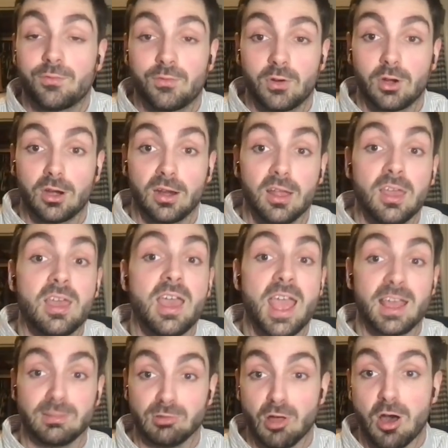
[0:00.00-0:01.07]
for
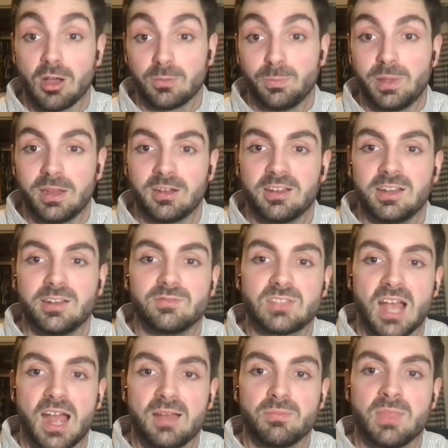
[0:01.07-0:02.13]
a long period of
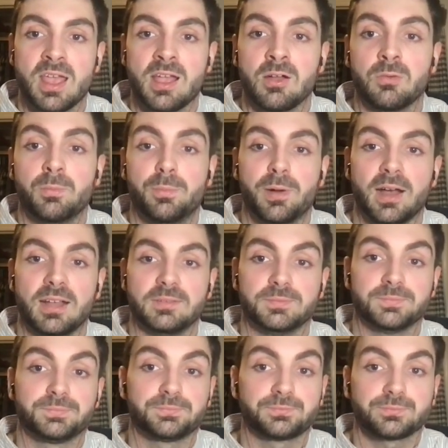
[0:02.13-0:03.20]
time now, but
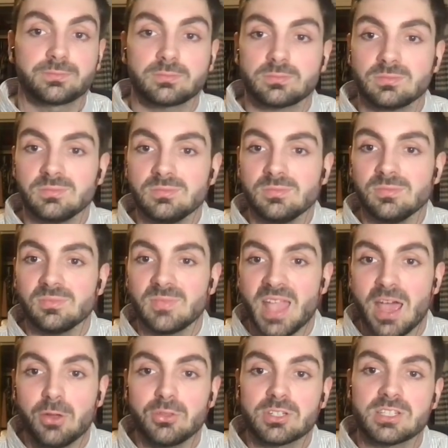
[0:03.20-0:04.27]

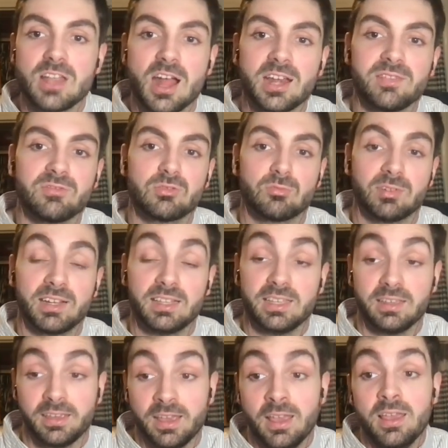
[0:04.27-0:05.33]
now there's not even
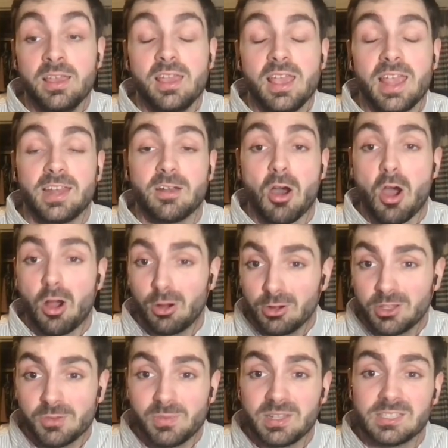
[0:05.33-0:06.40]
really an
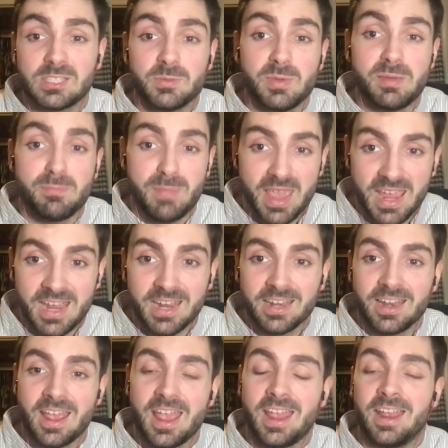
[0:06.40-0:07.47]
argument to be made.
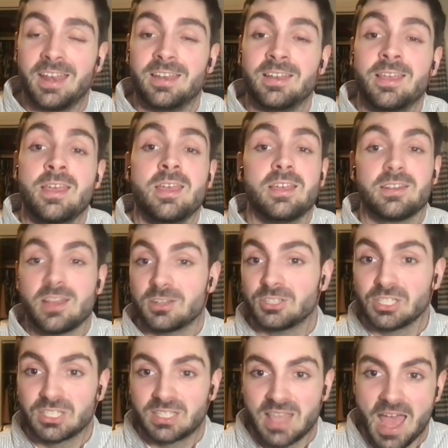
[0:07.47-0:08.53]
And not
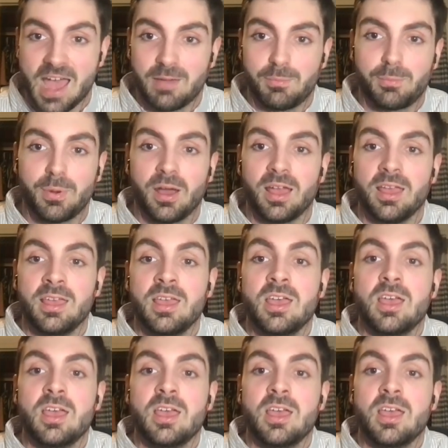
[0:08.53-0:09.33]
just that, but